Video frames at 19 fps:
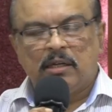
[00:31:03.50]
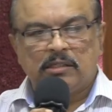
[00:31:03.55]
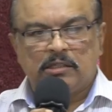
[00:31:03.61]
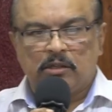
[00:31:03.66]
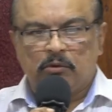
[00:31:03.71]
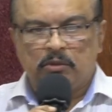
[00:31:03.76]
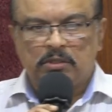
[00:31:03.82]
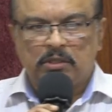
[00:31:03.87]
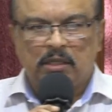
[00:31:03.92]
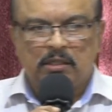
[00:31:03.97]

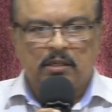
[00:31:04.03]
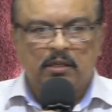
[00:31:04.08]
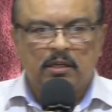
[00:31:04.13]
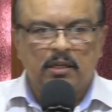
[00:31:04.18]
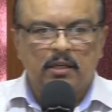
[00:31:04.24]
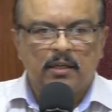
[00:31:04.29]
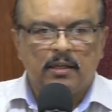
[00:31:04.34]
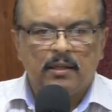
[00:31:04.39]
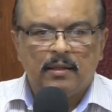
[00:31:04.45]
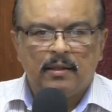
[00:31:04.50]
service the other
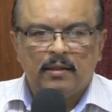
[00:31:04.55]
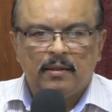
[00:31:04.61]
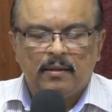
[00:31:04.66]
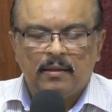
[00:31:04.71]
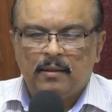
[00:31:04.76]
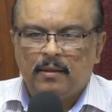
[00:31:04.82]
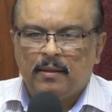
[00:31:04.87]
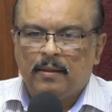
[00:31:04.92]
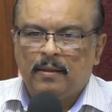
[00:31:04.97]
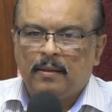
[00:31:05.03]
day.
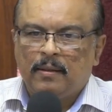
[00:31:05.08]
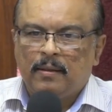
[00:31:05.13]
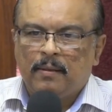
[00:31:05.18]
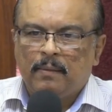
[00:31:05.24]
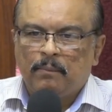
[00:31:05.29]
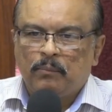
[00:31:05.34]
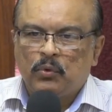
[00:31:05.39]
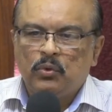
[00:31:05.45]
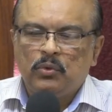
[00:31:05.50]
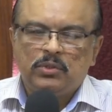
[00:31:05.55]

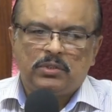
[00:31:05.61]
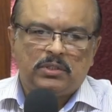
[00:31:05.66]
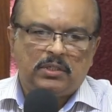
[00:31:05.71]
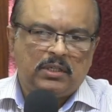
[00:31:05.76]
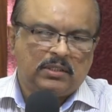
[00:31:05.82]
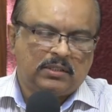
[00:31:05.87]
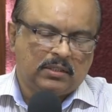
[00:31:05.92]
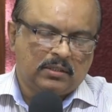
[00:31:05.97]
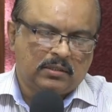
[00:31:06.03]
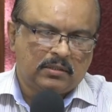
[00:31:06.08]
Who is
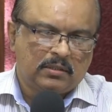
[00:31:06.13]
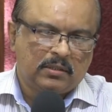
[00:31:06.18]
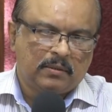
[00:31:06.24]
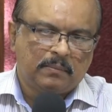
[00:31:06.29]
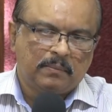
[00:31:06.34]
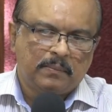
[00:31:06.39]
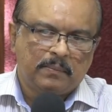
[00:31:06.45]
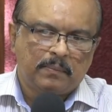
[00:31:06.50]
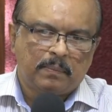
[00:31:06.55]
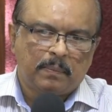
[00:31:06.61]
Jesus?
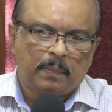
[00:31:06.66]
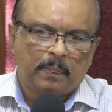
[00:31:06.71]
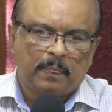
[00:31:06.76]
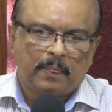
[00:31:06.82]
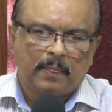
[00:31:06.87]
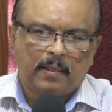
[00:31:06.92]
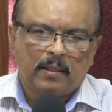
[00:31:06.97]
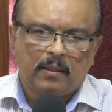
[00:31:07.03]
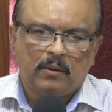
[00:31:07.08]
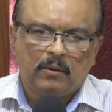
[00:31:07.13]

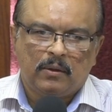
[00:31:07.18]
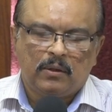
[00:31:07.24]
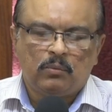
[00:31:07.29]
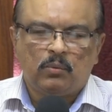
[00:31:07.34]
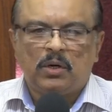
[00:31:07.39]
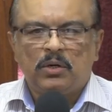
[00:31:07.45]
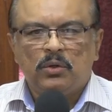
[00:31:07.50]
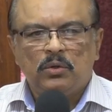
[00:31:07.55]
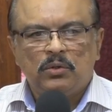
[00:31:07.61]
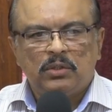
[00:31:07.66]
Or
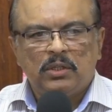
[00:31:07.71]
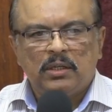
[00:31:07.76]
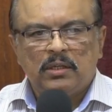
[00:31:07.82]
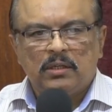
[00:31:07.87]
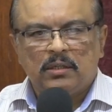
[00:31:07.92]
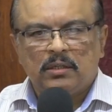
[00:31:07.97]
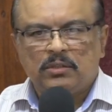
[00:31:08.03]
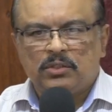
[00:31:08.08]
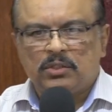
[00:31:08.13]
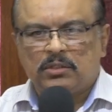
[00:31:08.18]
what do you
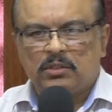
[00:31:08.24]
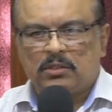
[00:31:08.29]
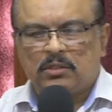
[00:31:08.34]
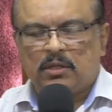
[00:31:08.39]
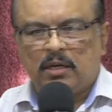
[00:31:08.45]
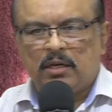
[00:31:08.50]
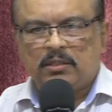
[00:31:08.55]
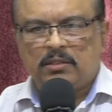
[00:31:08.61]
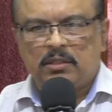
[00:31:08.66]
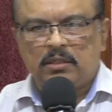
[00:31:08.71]
think Jesus
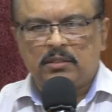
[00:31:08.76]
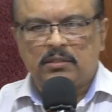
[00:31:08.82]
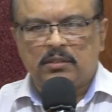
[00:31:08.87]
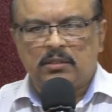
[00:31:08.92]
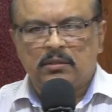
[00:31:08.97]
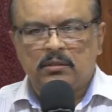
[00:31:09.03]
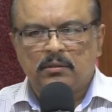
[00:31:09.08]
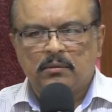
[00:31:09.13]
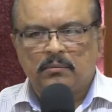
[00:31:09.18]
Christ is?